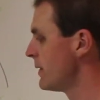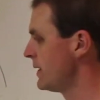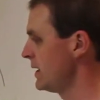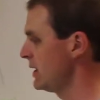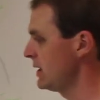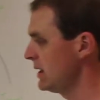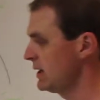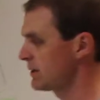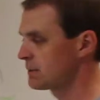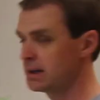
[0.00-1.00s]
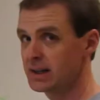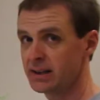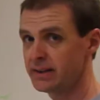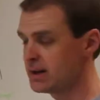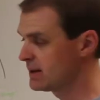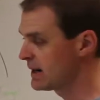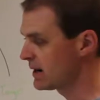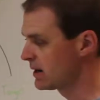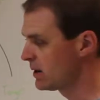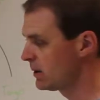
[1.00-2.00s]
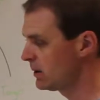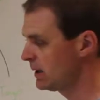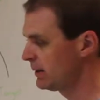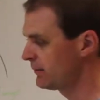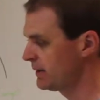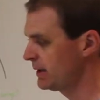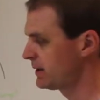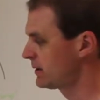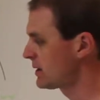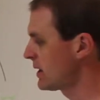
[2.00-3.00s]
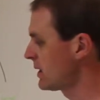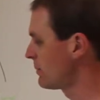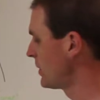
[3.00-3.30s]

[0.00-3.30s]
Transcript: The E3 can then let go of the target